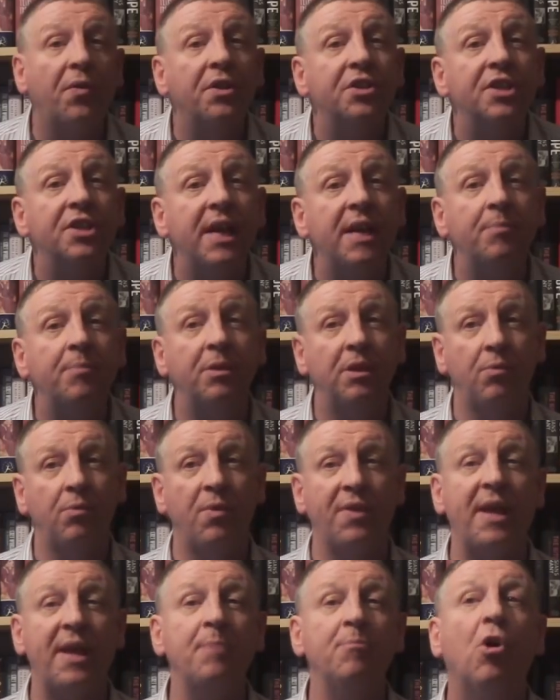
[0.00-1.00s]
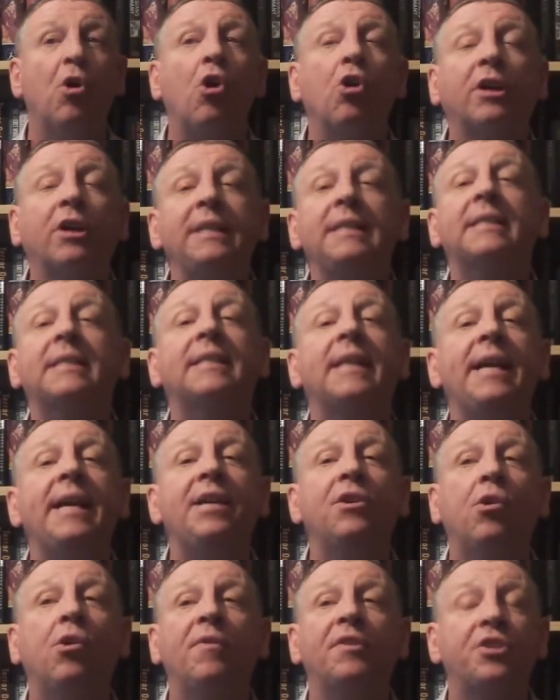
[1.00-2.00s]
on the table? Were they more
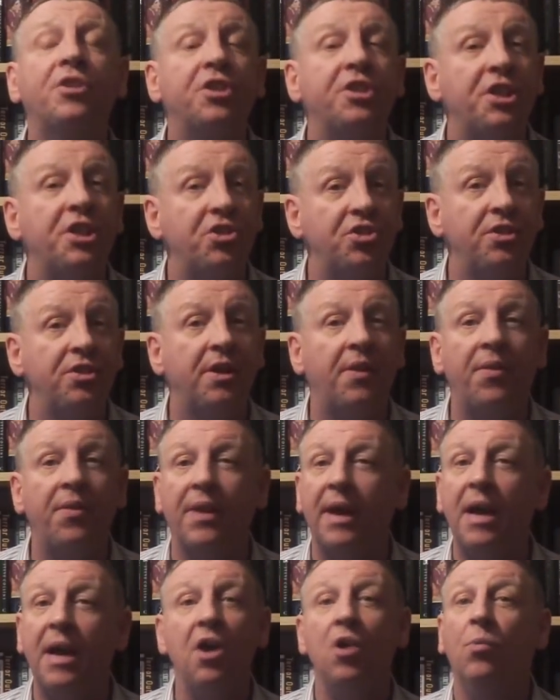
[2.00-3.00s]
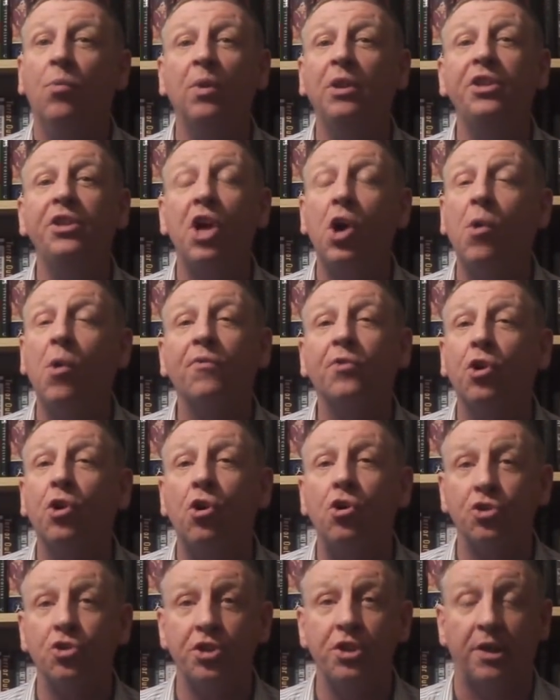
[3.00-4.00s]
concerned over tradition than that? Well, no, of
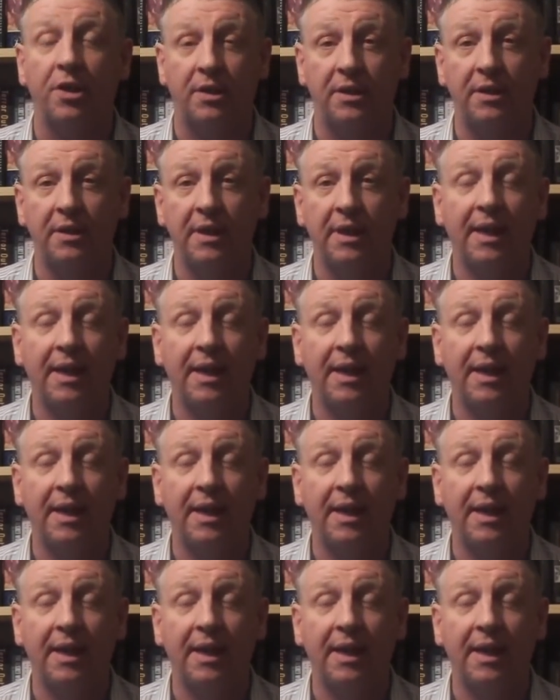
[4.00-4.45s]
course not.